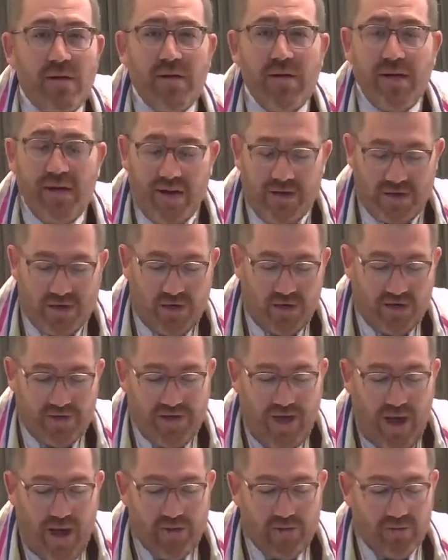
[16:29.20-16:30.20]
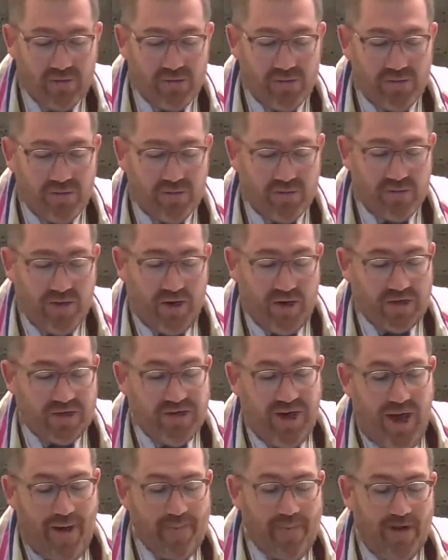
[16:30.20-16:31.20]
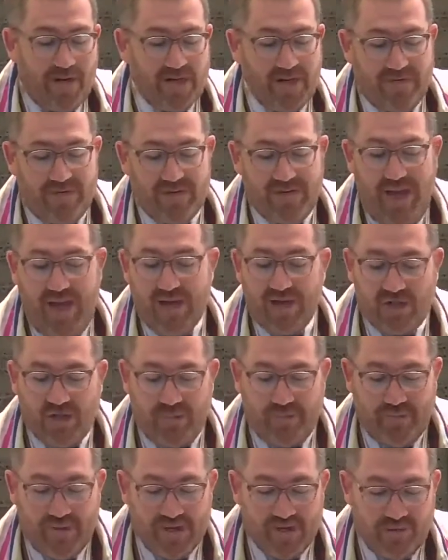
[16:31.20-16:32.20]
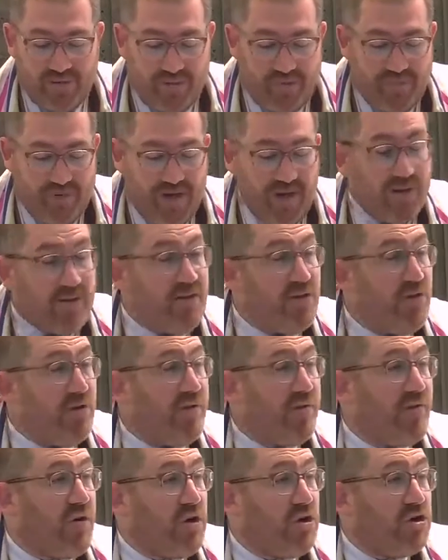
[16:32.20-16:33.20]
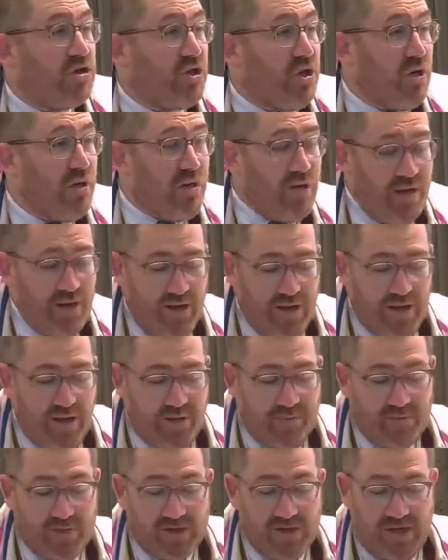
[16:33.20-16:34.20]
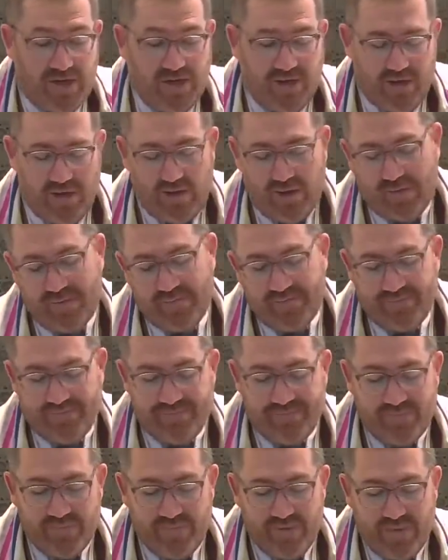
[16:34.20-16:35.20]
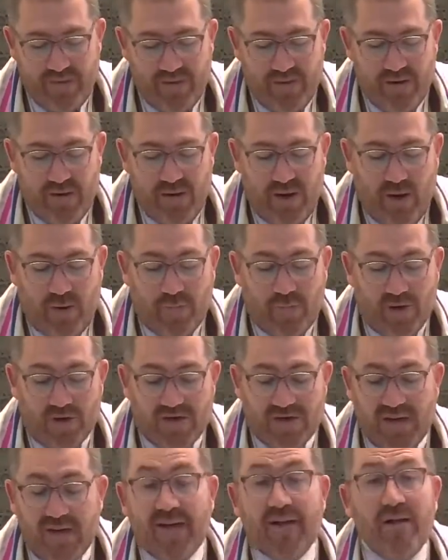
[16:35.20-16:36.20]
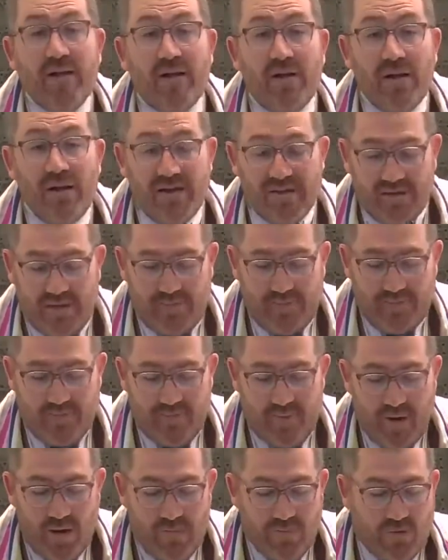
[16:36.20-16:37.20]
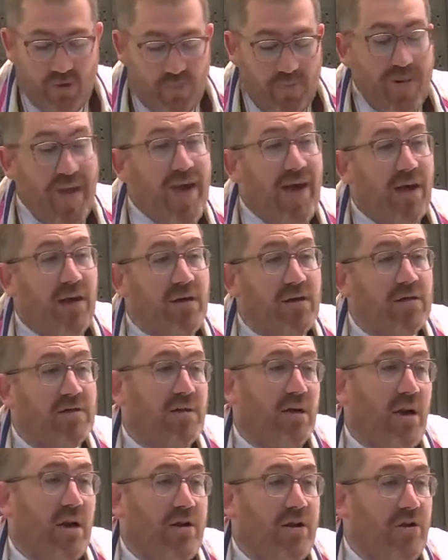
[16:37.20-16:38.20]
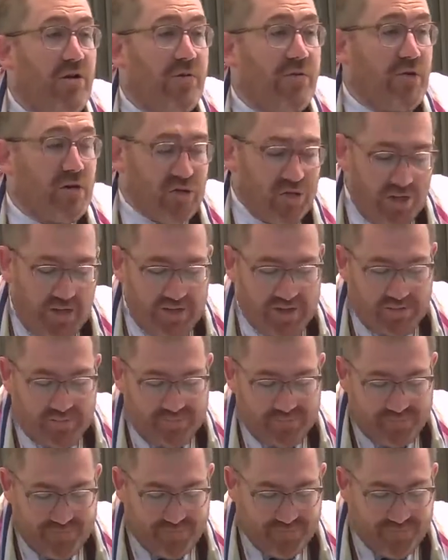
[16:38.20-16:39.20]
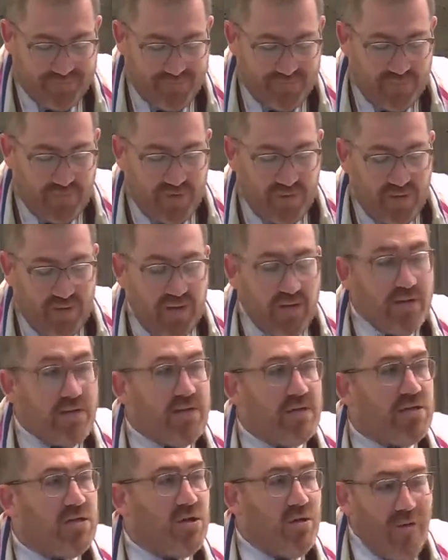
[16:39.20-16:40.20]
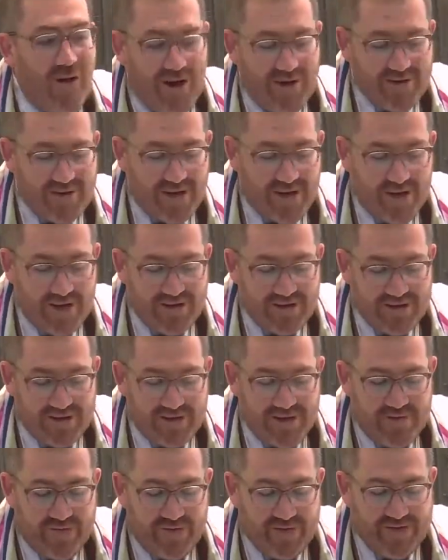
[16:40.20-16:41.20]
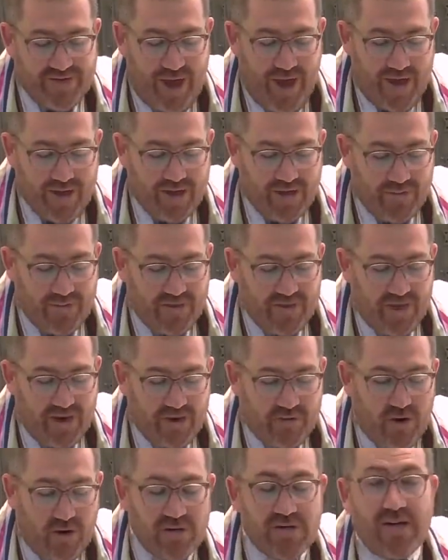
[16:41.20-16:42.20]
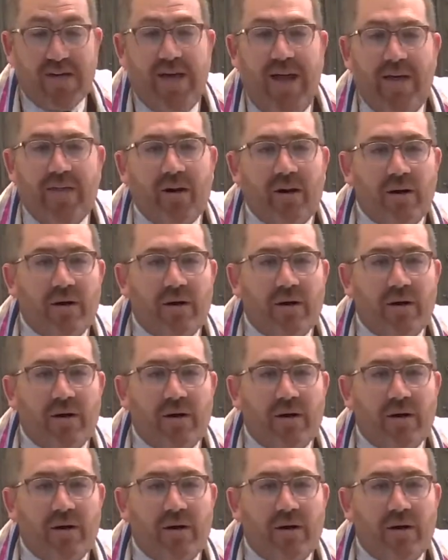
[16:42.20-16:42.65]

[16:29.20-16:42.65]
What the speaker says: It turns out there is not much of a tension between being universal and particular. Our particularism propels our universalism. The two ideas live in tandem and they grow together.